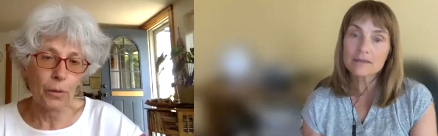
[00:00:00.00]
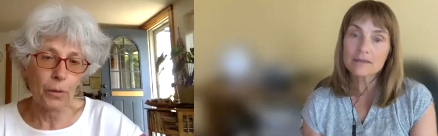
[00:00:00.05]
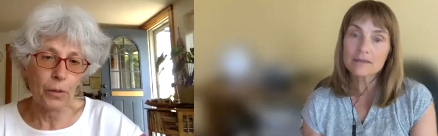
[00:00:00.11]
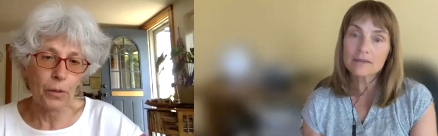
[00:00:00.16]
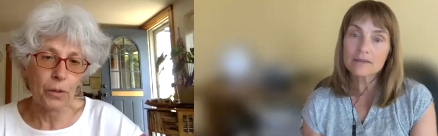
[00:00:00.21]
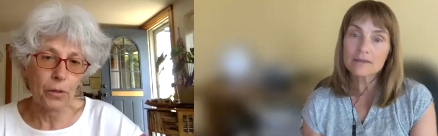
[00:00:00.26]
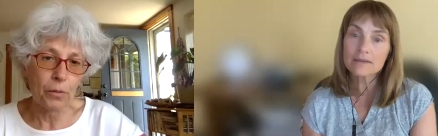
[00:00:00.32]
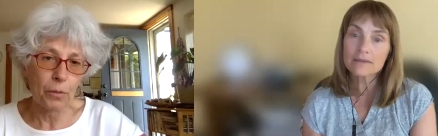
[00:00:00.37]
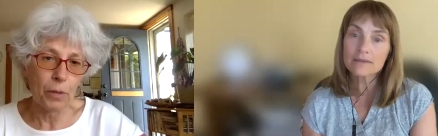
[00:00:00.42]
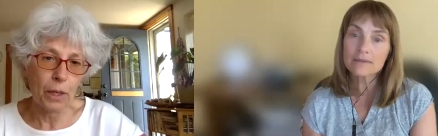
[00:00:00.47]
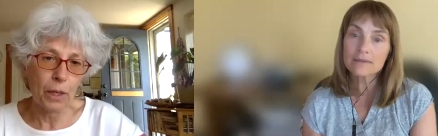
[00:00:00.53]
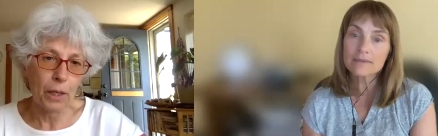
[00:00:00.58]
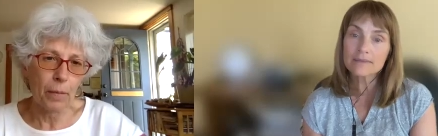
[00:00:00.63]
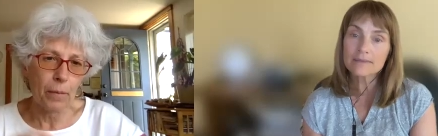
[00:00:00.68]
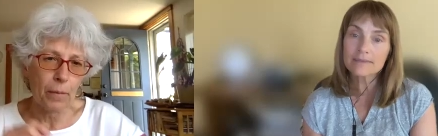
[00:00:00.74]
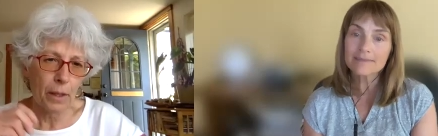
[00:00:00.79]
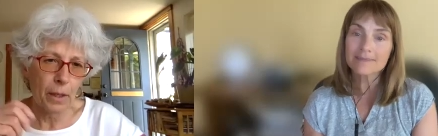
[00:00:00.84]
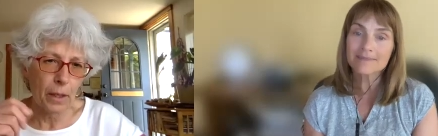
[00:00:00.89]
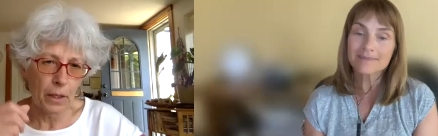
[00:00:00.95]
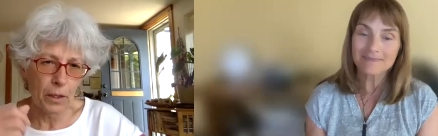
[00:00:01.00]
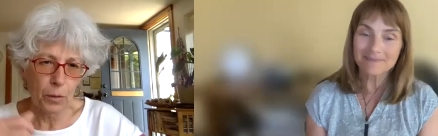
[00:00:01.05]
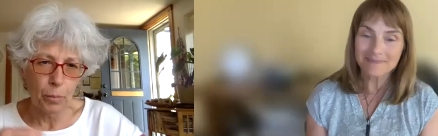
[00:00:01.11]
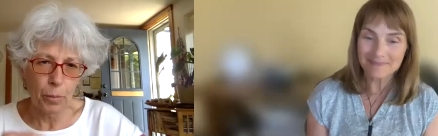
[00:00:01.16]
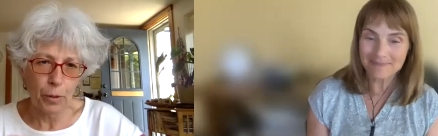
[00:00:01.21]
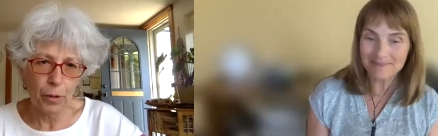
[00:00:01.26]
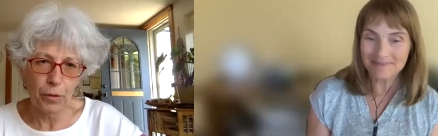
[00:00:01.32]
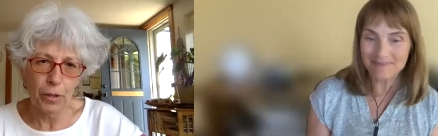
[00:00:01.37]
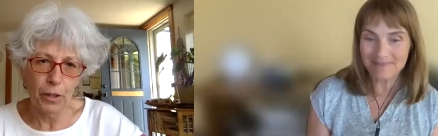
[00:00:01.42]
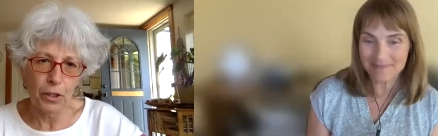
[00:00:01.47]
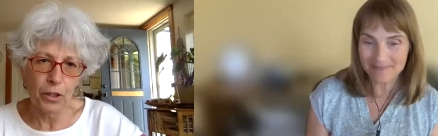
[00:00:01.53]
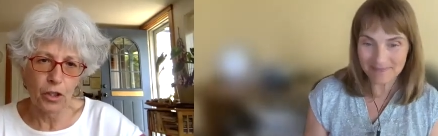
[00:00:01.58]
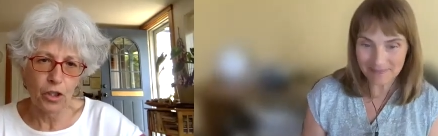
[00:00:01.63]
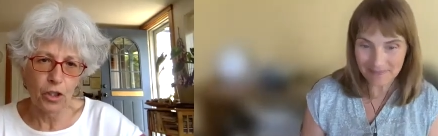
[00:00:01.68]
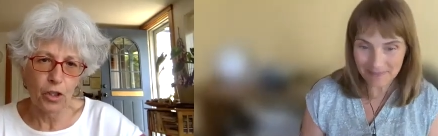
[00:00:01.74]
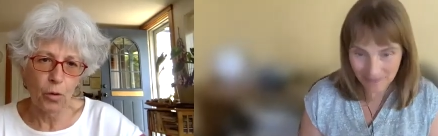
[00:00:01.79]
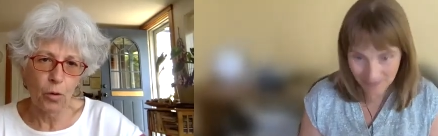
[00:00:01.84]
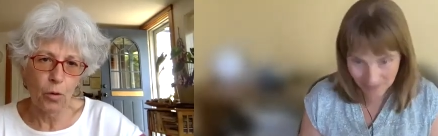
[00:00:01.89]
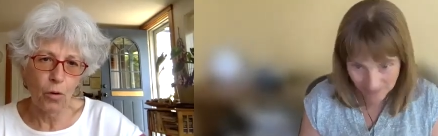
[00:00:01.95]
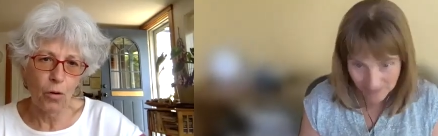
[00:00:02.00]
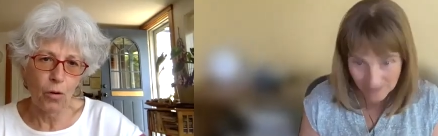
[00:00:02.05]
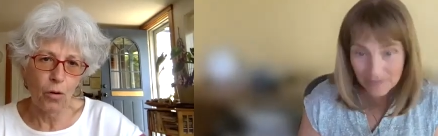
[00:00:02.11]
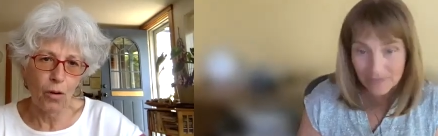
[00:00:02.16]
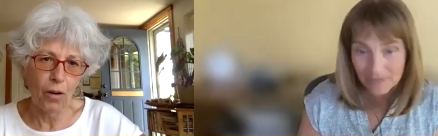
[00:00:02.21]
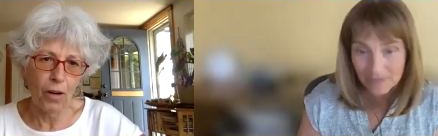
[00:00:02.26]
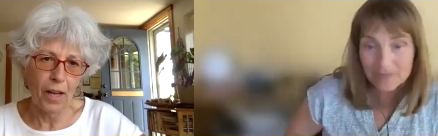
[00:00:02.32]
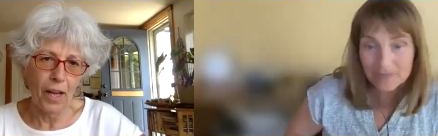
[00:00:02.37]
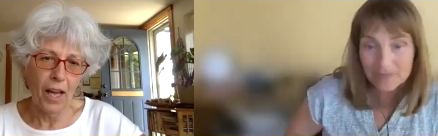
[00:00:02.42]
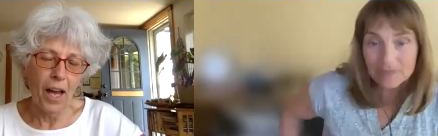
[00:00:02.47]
Speaker 1: with Dream, the experiential,